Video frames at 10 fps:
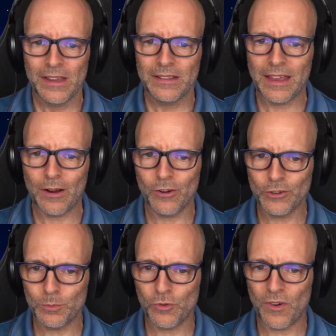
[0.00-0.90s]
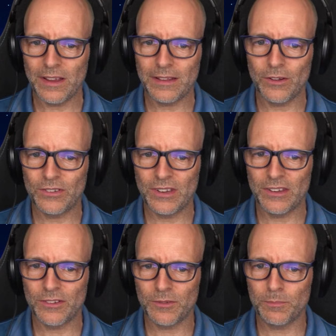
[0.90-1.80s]
They also provide now
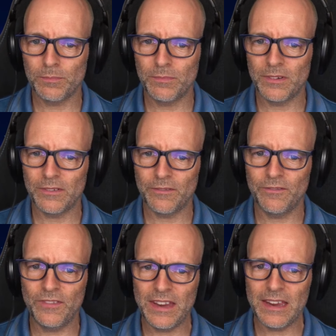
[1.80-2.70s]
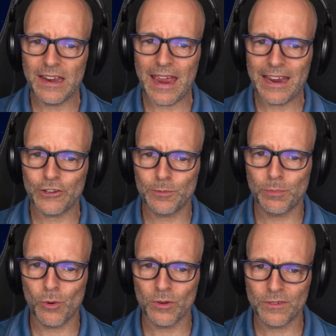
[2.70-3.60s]
CSV
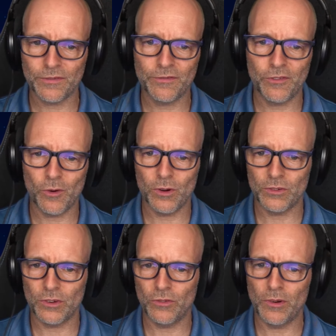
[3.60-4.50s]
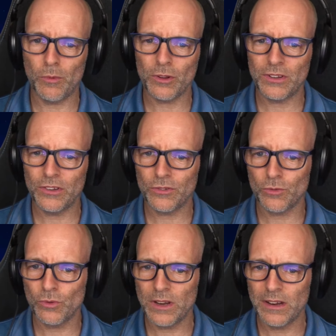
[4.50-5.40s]
export for the reward
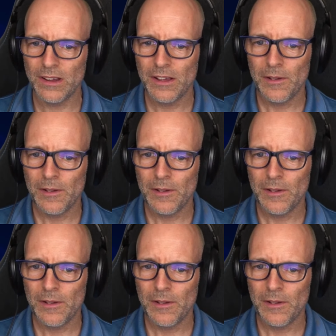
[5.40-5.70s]
history,